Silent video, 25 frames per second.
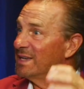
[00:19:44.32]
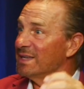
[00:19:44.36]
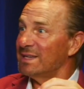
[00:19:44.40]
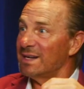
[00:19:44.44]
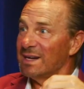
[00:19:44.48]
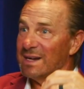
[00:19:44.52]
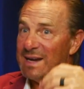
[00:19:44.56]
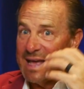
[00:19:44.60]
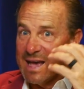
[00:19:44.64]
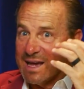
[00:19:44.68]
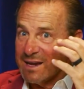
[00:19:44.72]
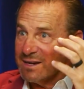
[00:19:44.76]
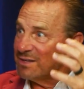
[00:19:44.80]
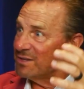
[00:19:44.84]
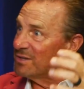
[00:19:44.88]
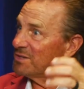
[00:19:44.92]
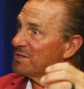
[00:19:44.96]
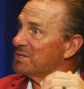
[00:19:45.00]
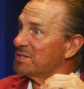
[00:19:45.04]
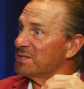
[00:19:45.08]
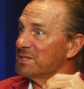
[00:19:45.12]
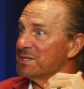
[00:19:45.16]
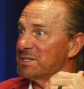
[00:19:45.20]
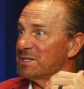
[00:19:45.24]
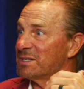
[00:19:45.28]
it out of your
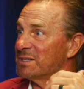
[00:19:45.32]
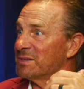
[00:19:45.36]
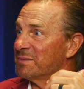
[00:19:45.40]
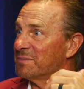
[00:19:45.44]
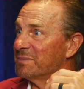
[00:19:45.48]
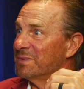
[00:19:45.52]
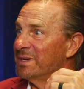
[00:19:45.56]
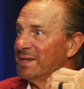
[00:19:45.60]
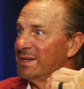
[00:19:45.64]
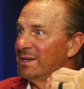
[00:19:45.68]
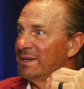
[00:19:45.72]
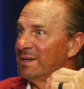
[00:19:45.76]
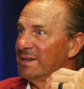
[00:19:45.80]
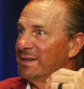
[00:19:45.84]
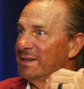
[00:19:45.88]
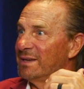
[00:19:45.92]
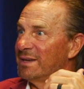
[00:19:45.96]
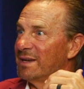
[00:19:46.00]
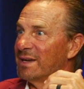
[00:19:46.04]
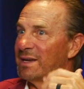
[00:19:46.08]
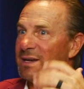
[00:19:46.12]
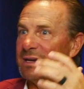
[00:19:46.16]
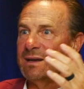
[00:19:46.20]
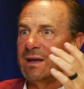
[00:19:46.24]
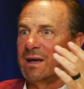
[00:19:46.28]
system
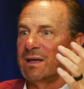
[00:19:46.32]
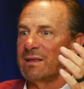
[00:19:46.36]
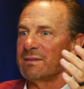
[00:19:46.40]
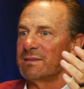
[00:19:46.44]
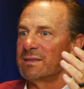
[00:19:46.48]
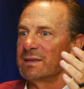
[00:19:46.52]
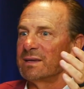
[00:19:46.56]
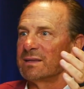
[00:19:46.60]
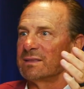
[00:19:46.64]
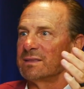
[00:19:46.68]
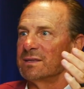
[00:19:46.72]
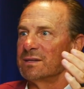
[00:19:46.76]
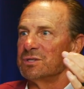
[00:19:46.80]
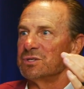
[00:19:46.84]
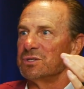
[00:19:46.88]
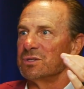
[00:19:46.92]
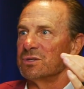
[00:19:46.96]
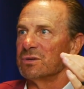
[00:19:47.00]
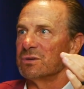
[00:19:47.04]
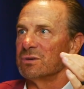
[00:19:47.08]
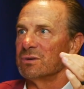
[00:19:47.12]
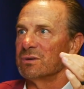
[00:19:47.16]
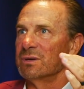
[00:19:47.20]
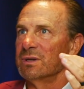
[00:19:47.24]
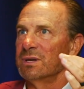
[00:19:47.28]
and not think that
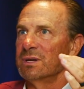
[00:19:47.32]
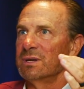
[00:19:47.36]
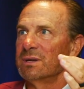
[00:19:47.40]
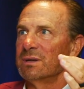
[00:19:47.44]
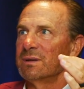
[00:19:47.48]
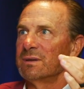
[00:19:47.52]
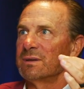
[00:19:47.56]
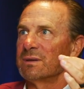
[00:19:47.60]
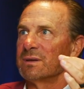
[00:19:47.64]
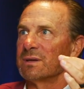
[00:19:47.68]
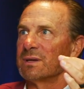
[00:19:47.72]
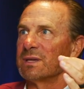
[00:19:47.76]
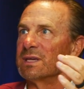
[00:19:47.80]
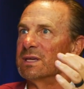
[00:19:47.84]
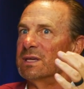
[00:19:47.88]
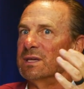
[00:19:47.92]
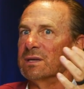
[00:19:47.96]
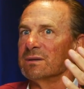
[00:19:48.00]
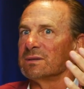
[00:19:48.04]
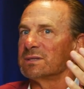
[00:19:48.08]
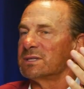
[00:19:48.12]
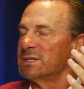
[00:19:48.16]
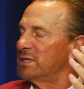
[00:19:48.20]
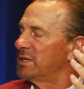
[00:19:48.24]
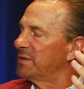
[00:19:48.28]
you're
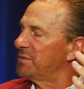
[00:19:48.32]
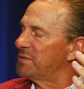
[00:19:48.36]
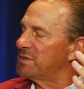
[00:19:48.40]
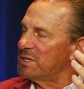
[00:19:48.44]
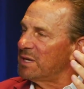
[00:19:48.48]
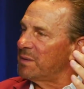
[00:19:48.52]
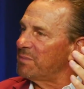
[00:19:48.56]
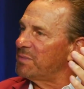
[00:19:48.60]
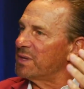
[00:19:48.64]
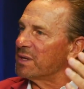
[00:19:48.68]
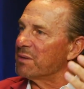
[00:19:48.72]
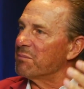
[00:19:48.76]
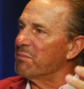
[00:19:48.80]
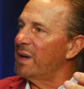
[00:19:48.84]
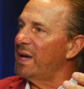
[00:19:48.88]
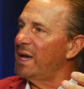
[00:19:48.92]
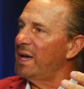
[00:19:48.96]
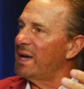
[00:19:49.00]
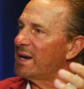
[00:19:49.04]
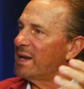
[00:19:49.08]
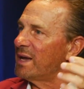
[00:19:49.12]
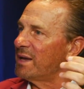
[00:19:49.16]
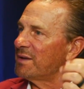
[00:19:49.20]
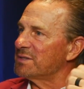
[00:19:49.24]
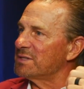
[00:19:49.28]
guilty of something
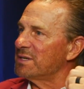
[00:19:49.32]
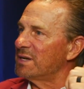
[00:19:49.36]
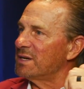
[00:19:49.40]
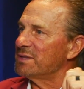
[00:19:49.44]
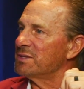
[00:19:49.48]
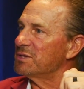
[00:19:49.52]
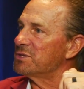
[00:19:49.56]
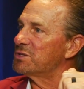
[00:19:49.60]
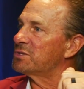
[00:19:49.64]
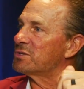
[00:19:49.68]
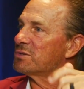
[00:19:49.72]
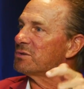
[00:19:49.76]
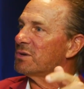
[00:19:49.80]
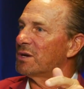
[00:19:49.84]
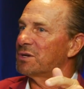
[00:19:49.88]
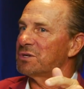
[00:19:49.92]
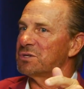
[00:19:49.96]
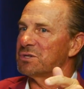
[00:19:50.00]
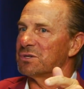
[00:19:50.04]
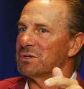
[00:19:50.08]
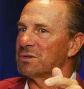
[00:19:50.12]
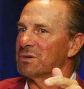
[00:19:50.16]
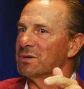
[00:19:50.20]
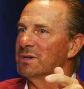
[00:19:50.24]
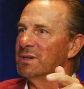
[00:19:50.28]
bad outside the
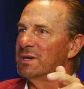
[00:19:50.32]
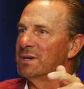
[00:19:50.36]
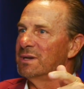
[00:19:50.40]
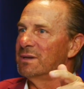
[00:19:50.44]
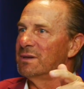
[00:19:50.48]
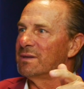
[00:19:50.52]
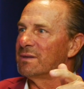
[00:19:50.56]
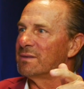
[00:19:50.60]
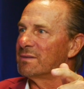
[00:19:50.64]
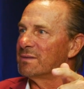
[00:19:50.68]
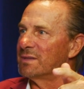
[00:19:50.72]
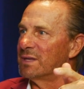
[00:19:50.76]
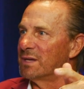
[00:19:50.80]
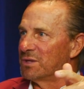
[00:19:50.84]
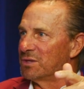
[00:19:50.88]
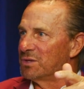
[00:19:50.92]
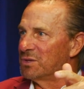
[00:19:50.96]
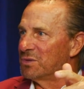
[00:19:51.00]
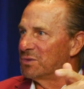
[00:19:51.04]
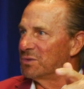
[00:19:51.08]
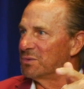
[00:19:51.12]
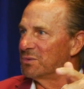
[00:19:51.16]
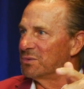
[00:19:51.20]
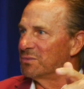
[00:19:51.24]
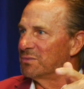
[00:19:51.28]
structure that
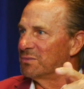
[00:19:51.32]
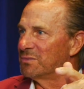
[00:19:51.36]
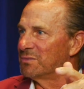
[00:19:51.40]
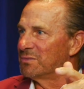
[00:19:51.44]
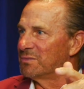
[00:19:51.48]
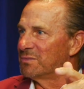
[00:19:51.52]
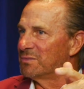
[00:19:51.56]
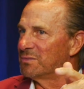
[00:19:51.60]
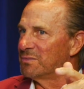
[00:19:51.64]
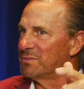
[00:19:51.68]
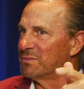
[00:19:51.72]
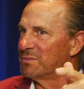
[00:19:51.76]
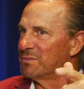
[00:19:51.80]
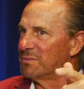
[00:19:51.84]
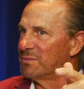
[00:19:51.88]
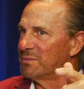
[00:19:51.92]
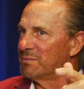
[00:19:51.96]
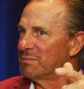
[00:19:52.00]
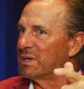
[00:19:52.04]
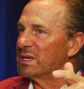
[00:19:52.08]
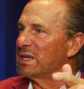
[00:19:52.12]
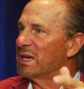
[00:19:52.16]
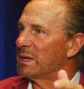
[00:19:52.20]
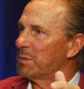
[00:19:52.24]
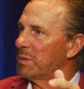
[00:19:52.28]
you
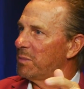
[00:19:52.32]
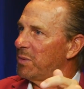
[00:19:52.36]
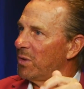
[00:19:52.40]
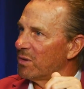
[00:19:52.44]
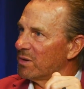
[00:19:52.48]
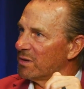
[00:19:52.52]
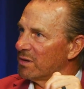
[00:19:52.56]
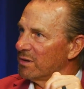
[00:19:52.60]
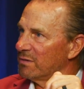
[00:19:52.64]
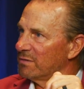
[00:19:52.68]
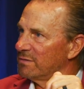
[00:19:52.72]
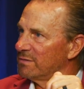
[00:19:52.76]
became a part of.